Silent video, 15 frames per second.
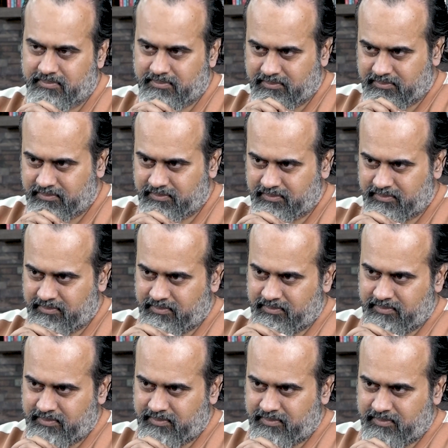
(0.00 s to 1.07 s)

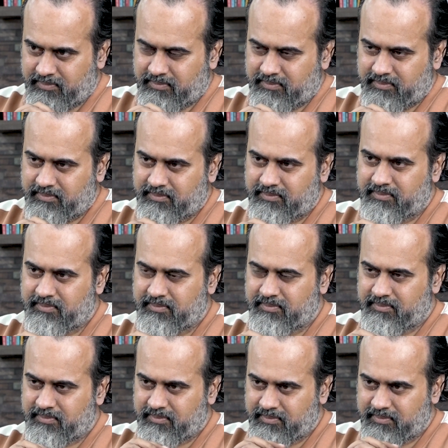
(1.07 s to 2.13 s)

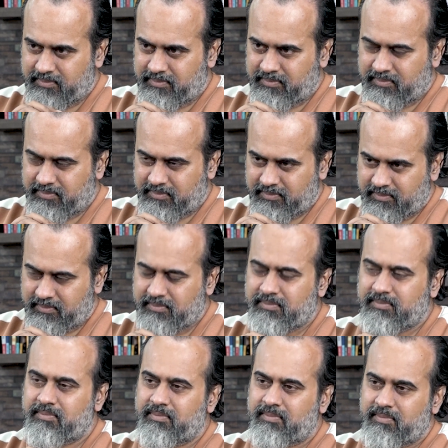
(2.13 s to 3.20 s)

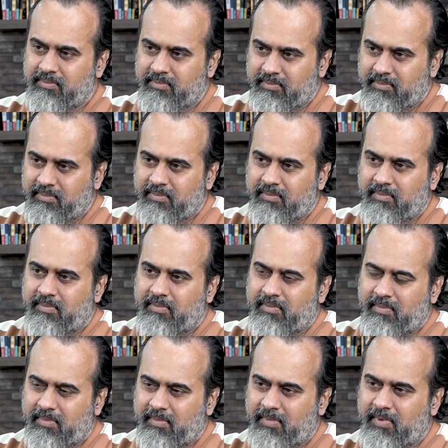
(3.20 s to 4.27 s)

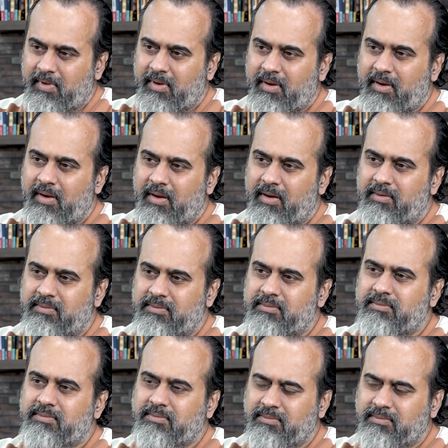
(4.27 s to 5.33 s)

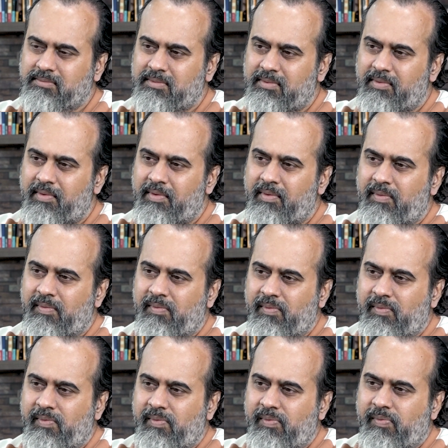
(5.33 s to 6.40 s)

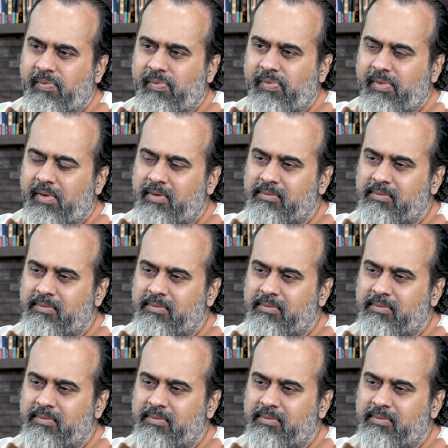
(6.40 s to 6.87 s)
The person shown says nothing.